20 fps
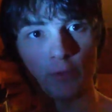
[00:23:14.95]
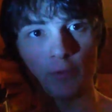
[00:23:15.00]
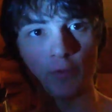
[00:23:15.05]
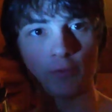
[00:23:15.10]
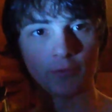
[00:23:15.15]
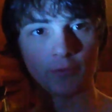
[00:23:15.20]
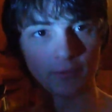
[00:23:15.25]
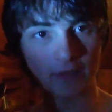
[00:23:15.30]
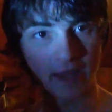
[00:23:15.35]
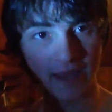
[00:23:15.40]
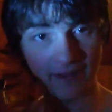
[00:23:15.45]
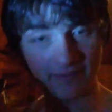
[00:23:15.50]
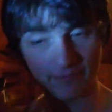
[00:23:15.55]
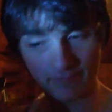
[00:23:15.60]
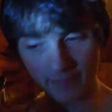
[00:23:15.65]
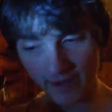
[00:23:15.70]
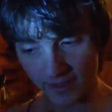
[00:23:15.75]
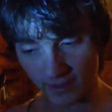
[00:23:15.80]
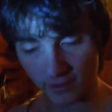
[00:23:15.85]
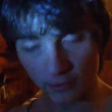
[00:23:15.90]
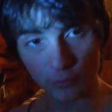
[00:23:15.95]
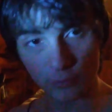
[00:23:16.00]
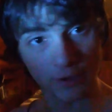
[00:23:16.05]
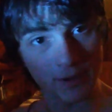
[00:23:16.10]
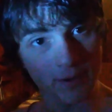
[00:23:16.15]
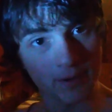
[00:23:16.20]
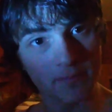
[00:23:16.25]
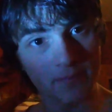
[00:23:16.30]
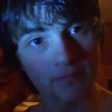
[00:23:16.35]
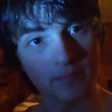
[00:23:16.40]
we will have
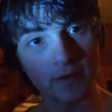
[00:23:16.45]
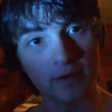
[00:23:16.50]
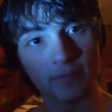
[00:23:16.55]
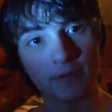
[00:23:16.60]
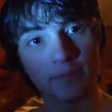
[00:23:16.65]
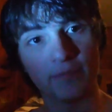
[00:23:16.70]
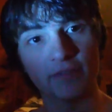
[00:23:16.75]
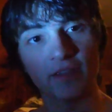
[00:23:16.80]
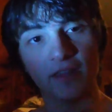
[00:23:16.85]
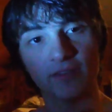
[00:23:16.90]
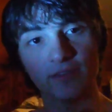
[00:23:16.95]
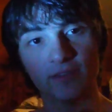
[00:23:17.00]
mandatory minimum